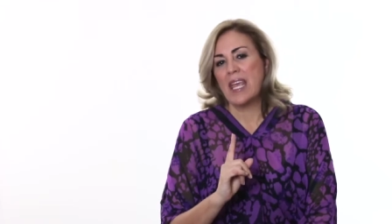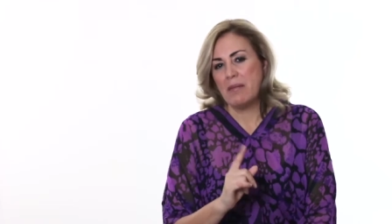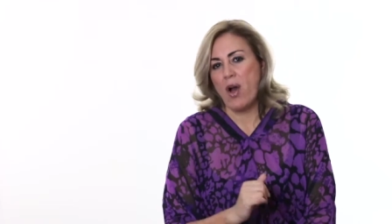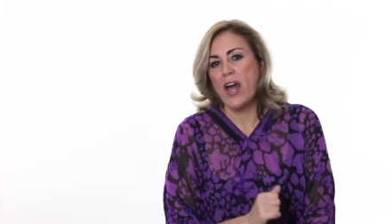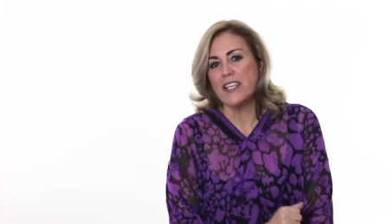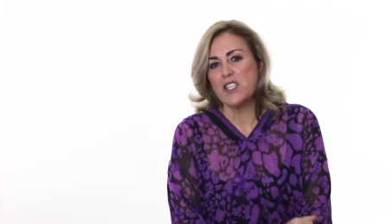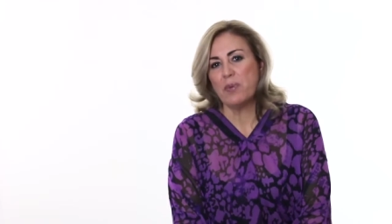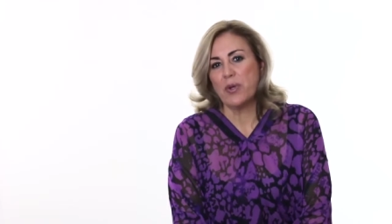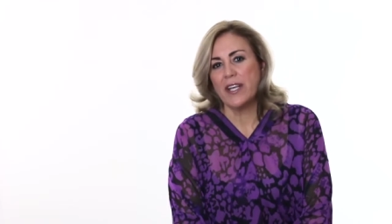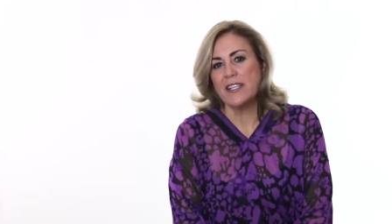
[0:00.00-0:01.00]
In my
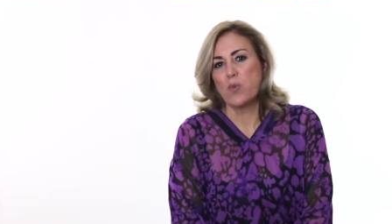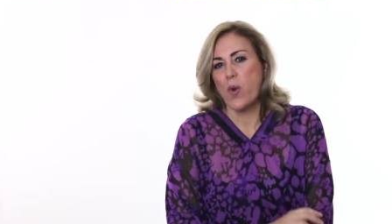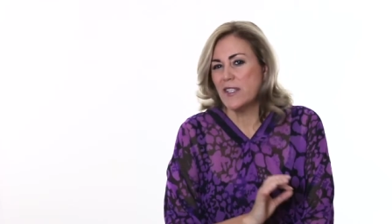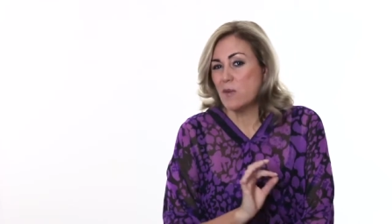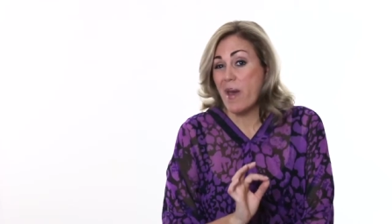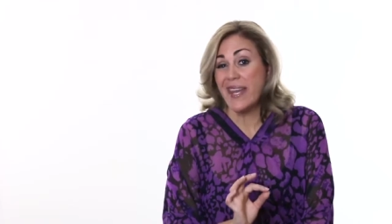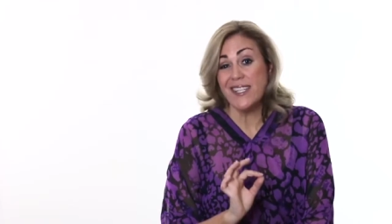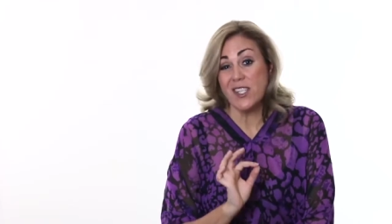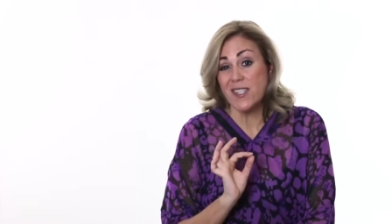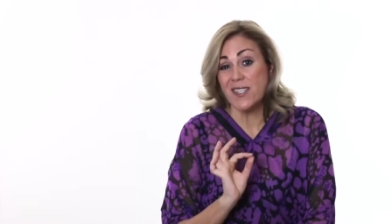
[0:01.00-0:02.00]
experience, once
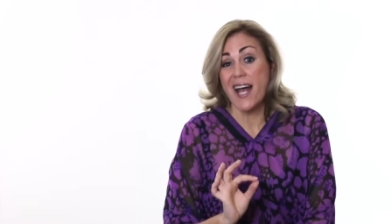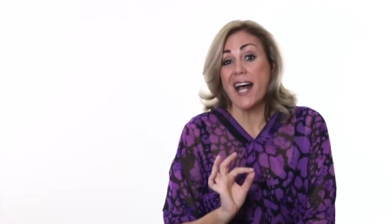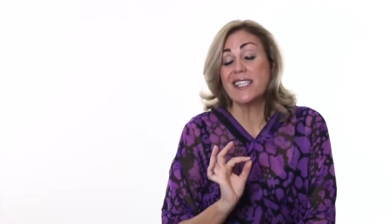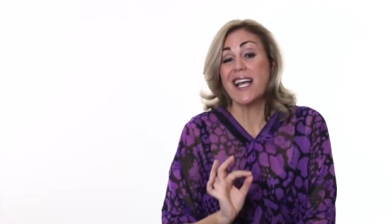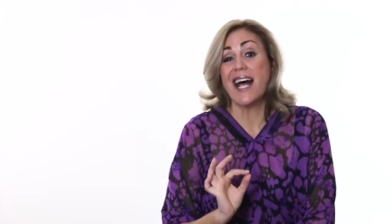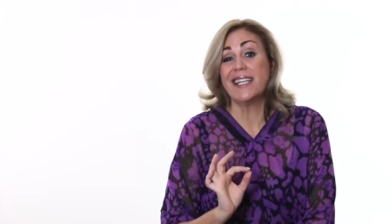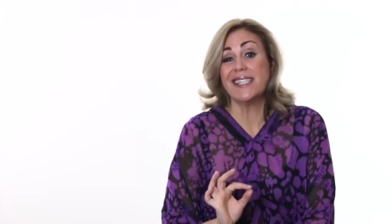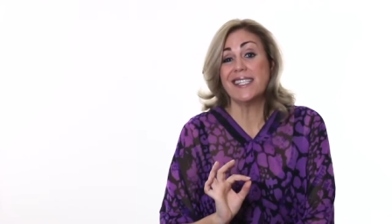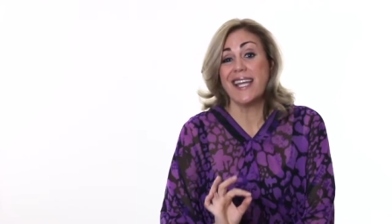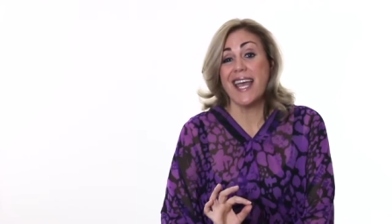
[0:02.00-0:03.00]
managers start to
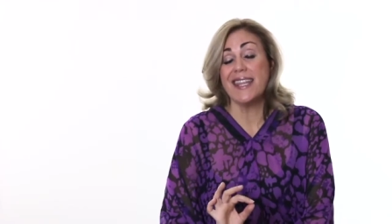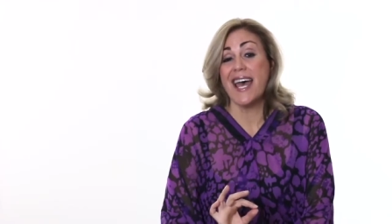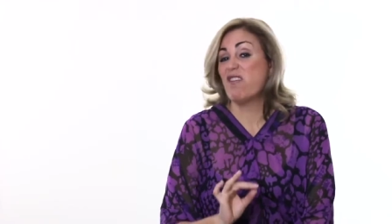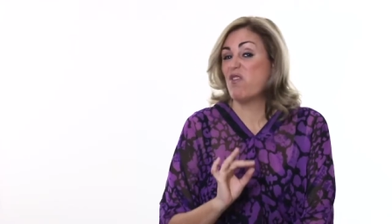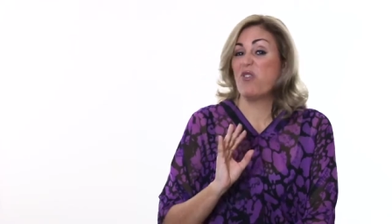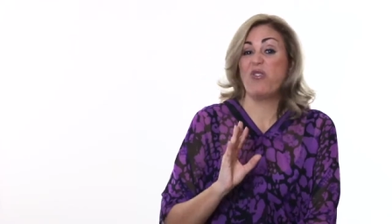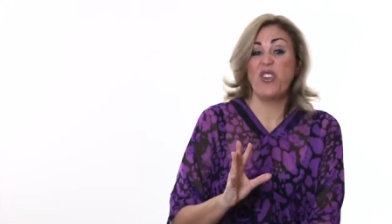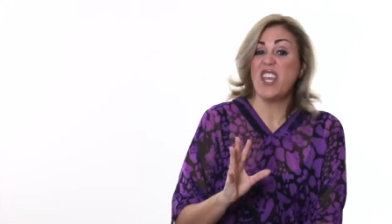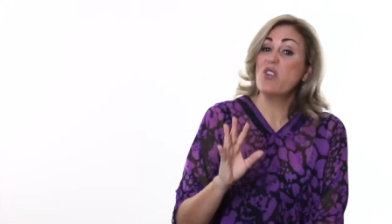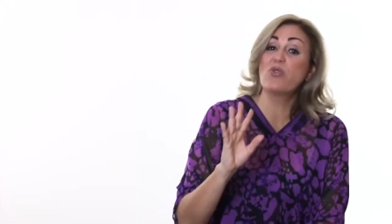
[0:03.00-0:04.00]
understand that, the
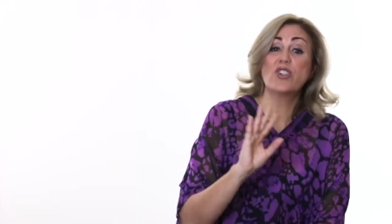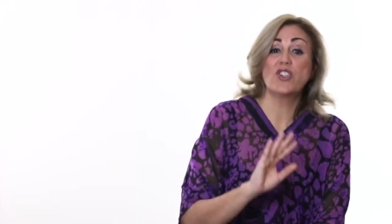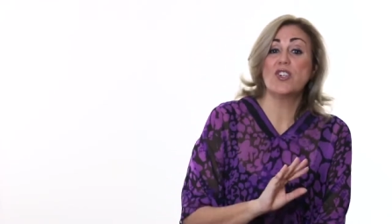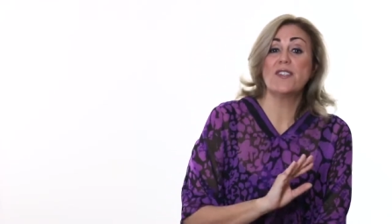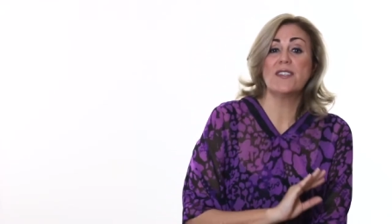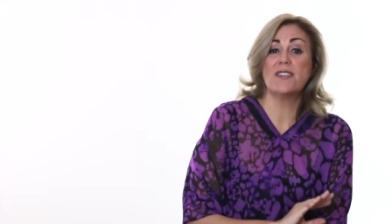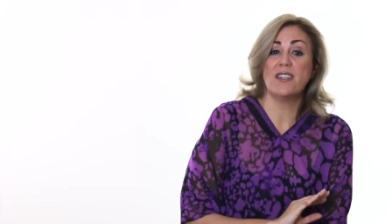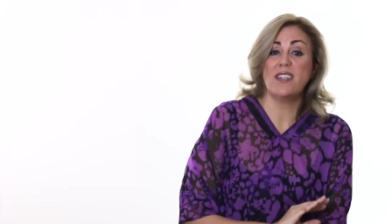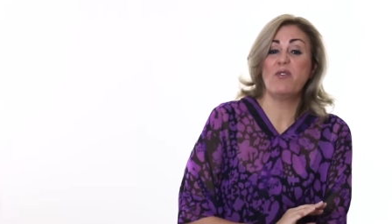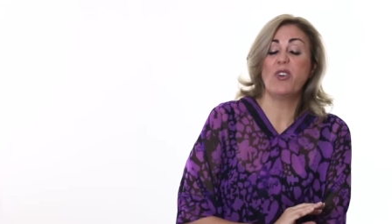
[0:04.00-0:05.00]
fear reduces
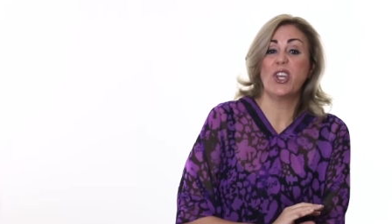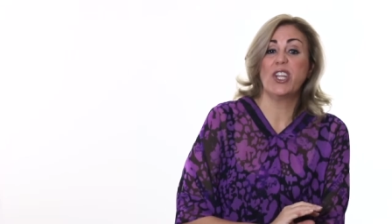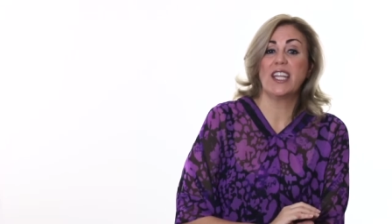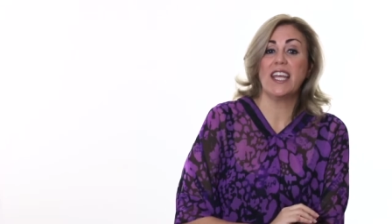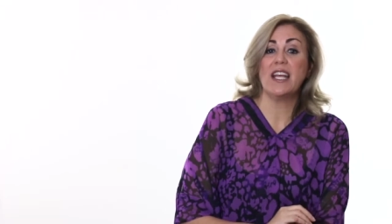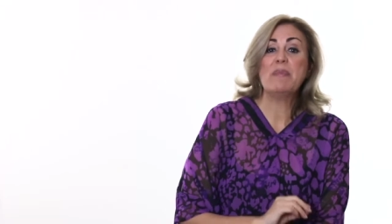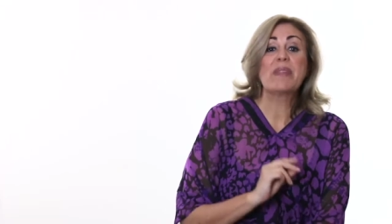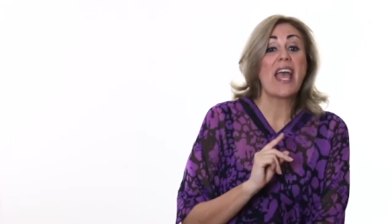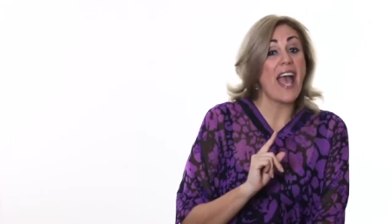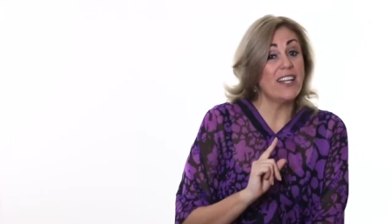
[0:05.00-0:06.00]
significantly
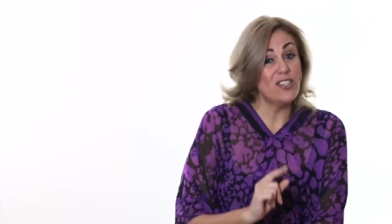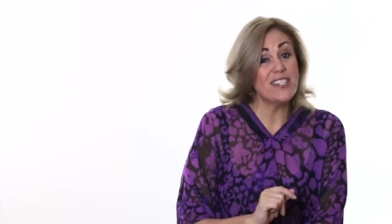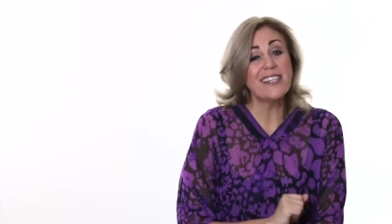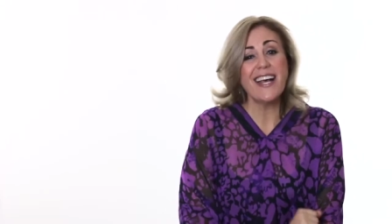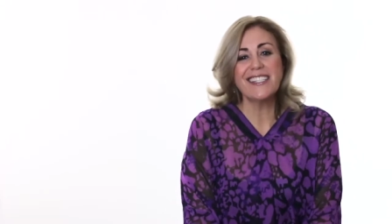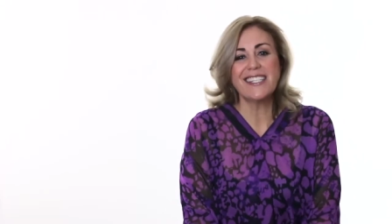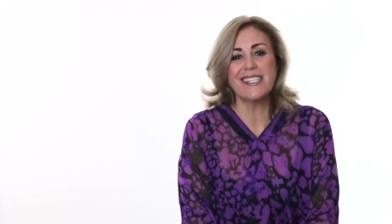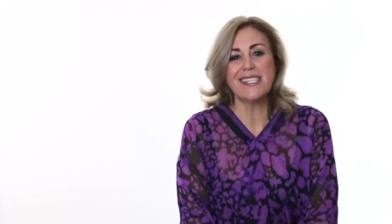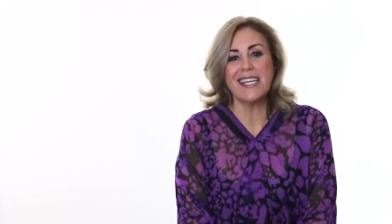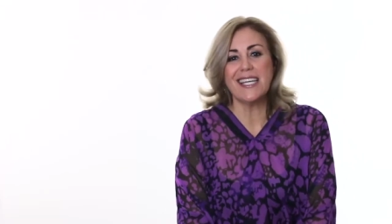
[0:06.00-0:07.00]
and you start to
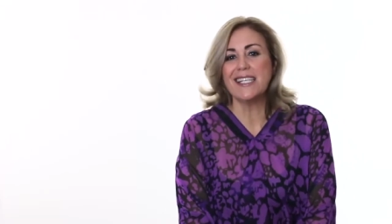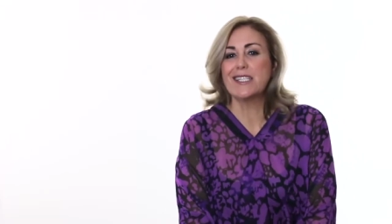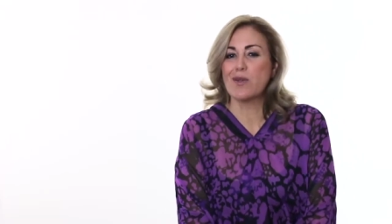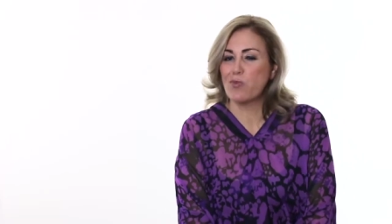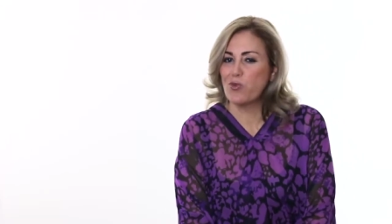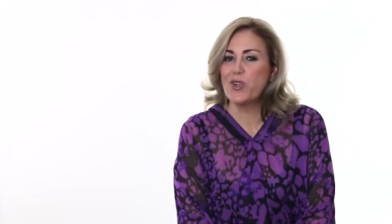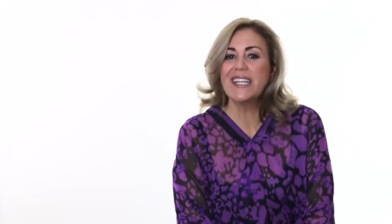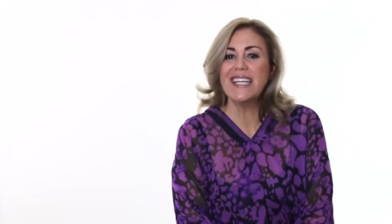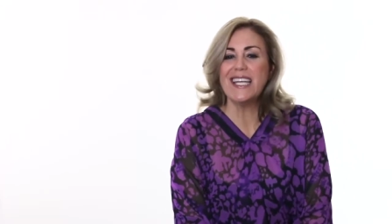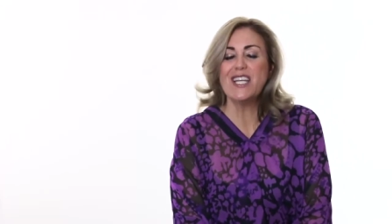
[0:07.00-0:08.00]
see some
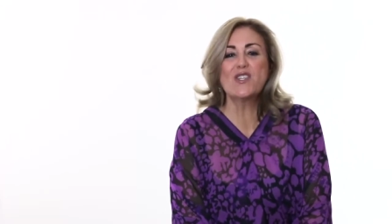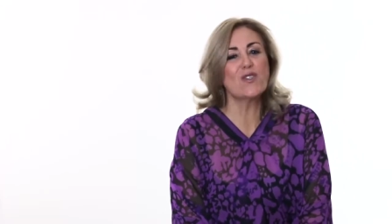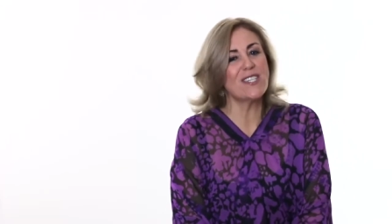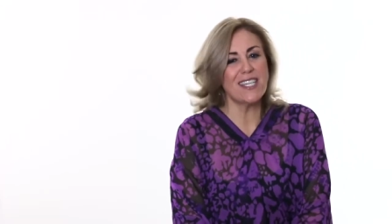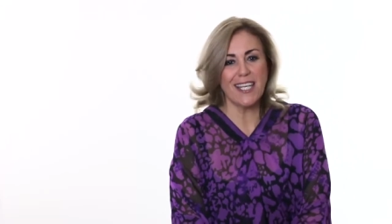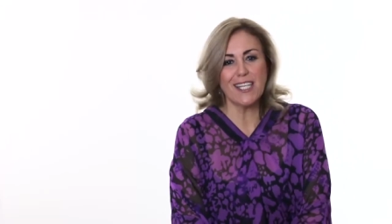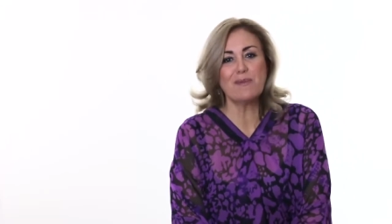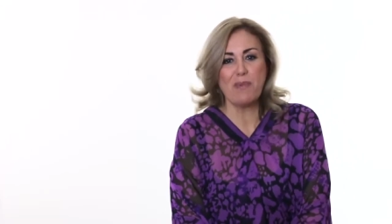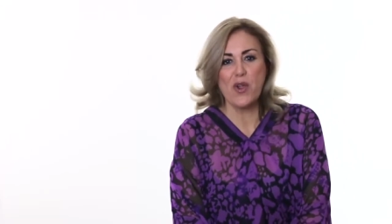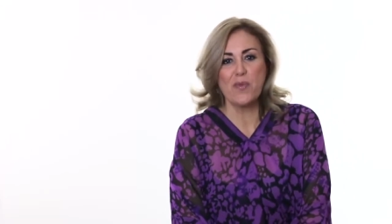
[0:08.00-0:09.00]
really interesting
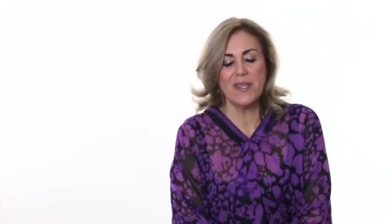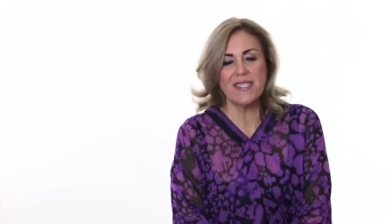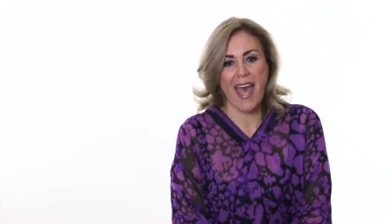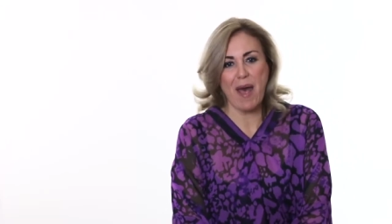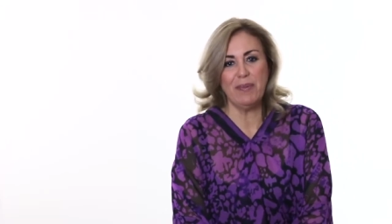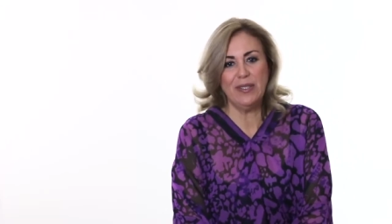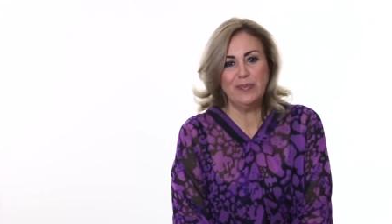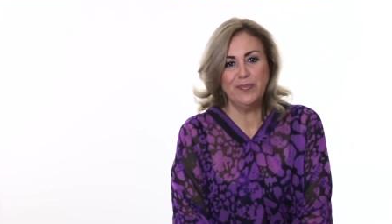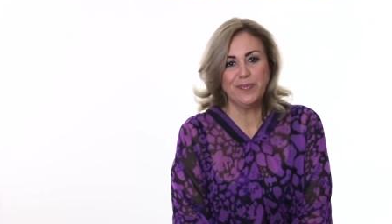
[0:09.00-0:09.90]
experiments happen.